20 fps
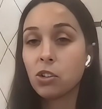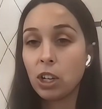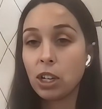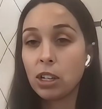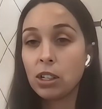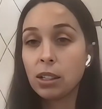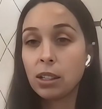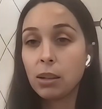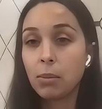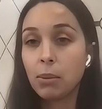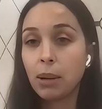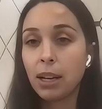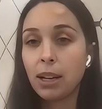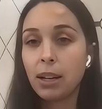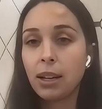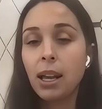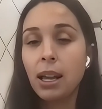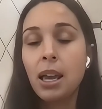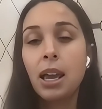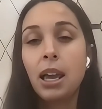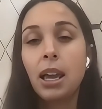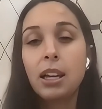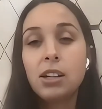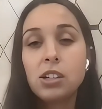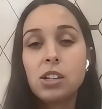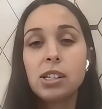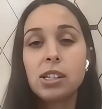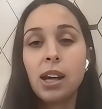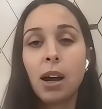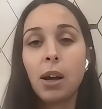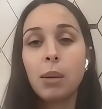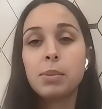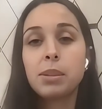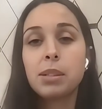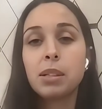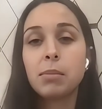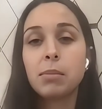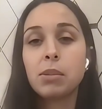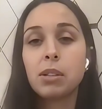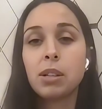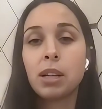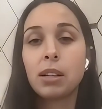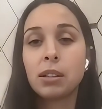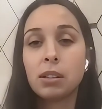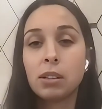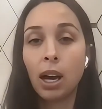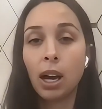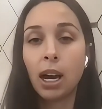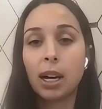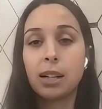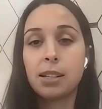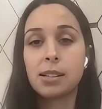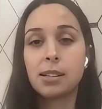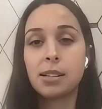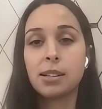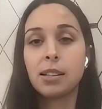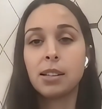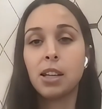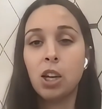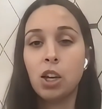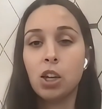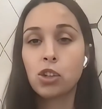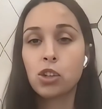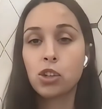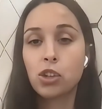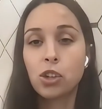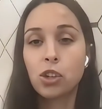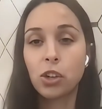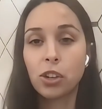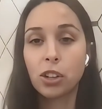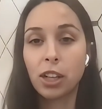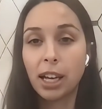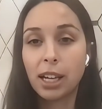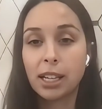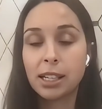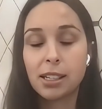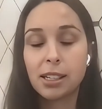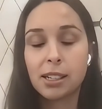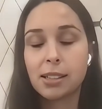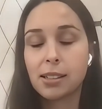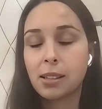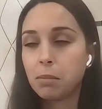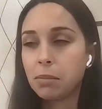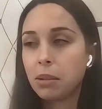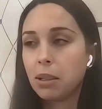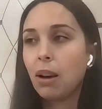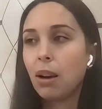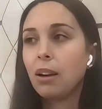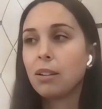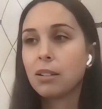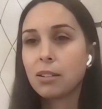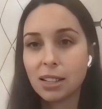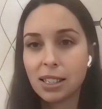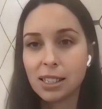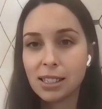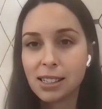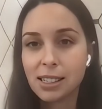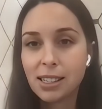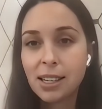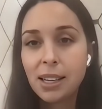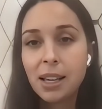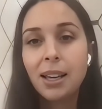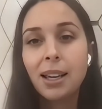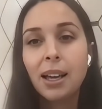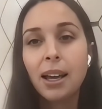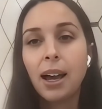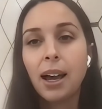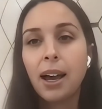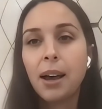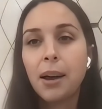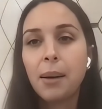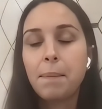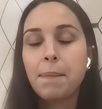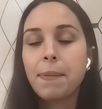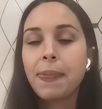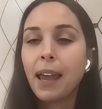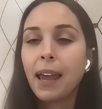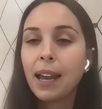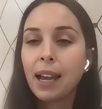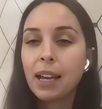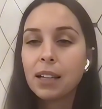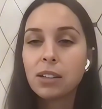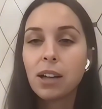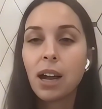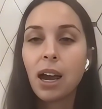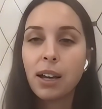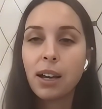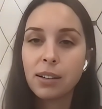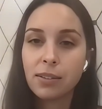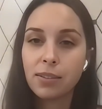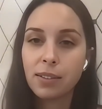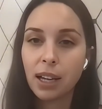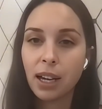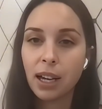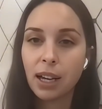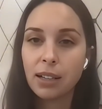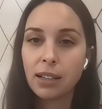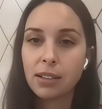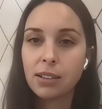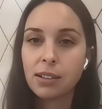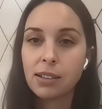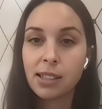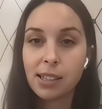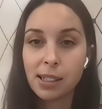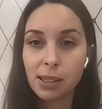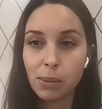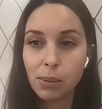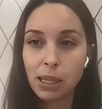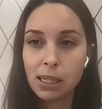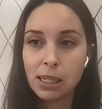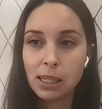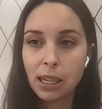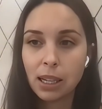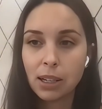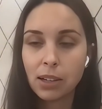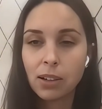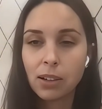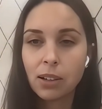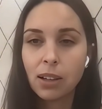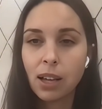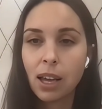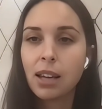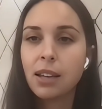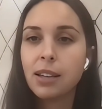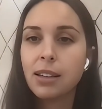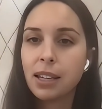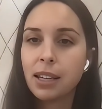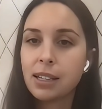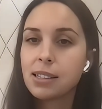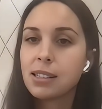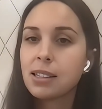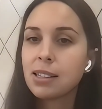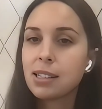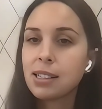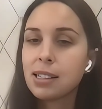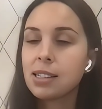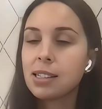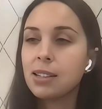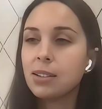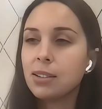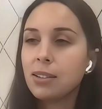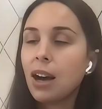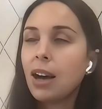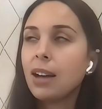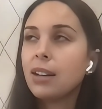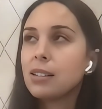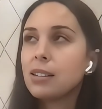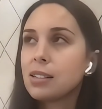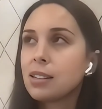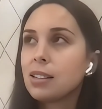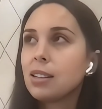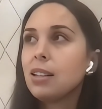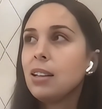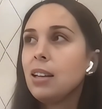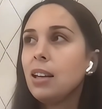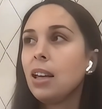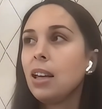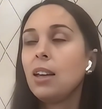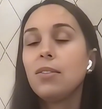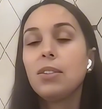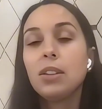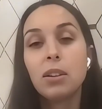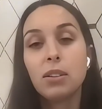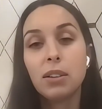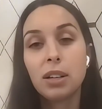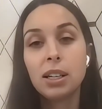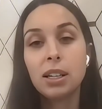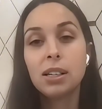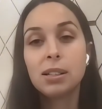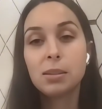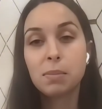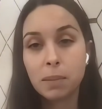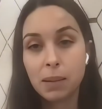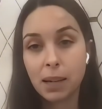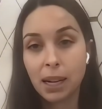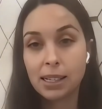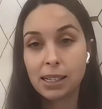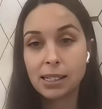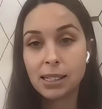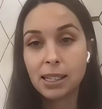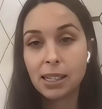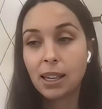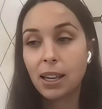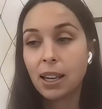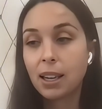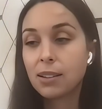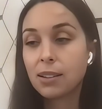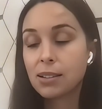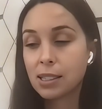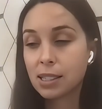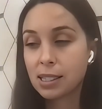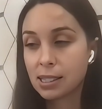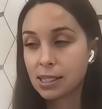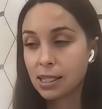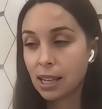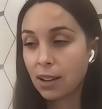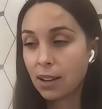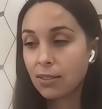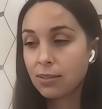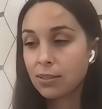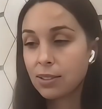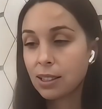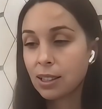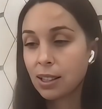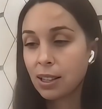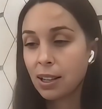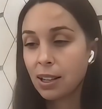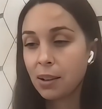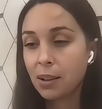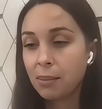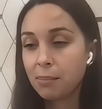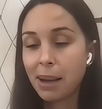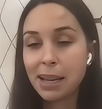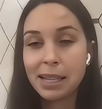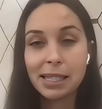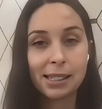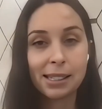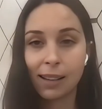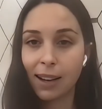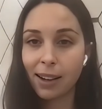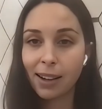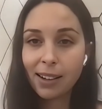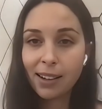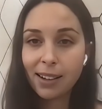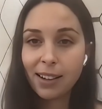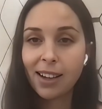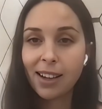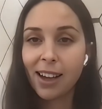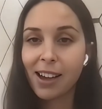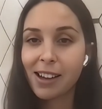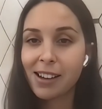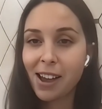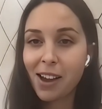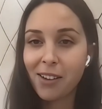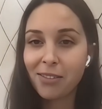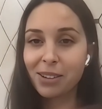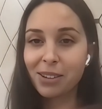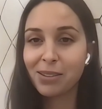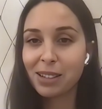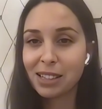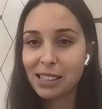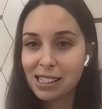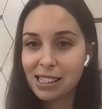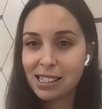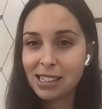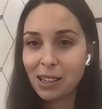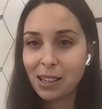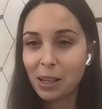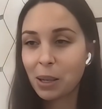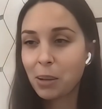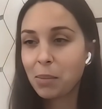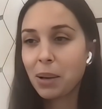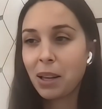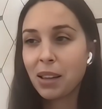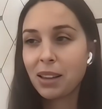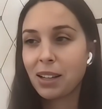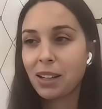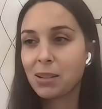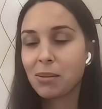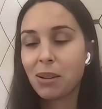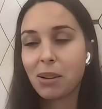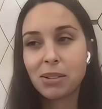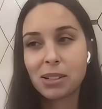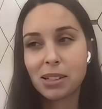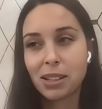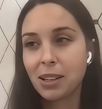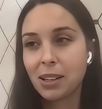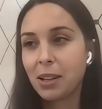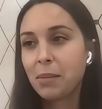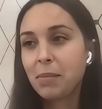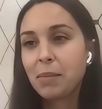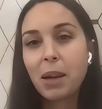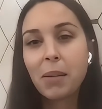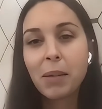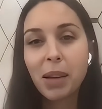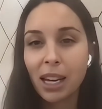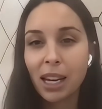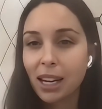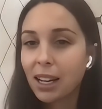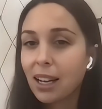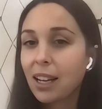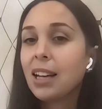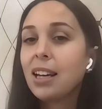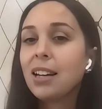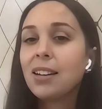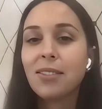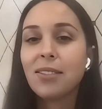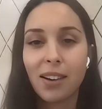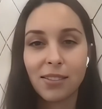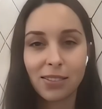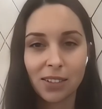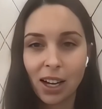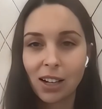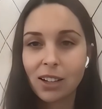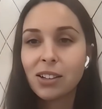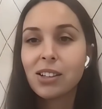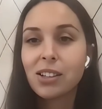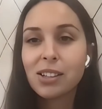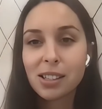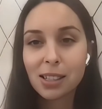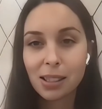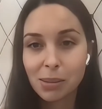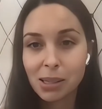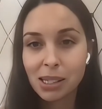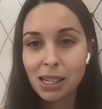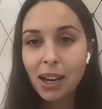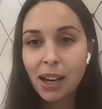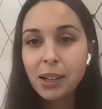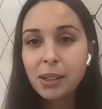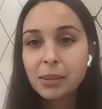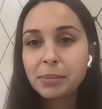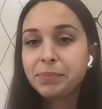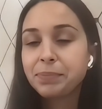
gently weighted, it just helps them to not constantly stir like this and be all crazy. I got her out of that 6 weeks later. And yes, it's still honestly, even though it is pricey, it saved my sanity and everyone's sleep. And that's why I was like, yep, I'm getting an $85 sleep sack.